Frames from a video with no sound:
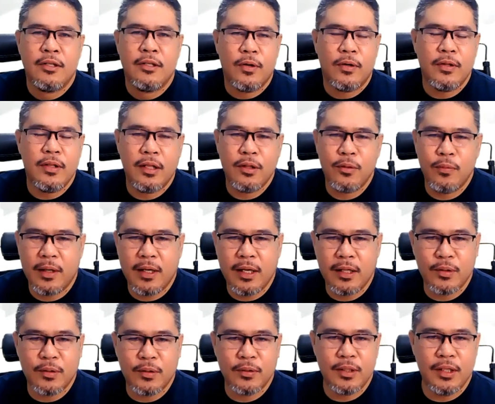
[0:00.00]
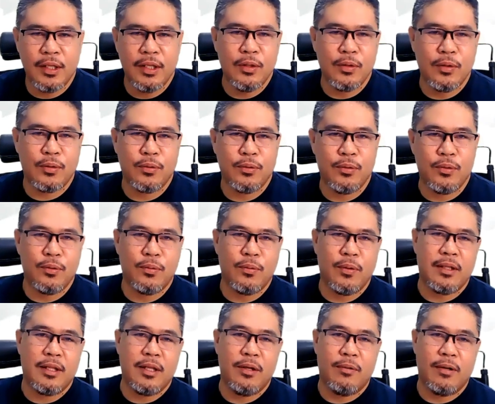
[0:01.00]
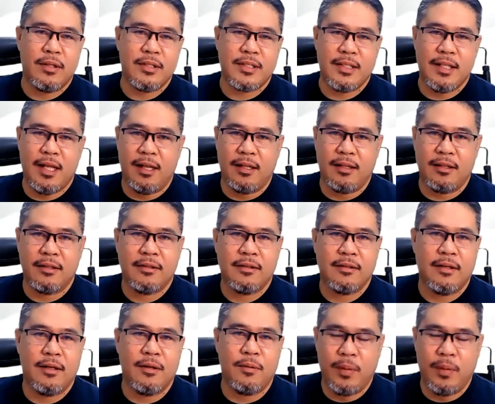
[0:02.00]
so that we can continue to do what He wants done.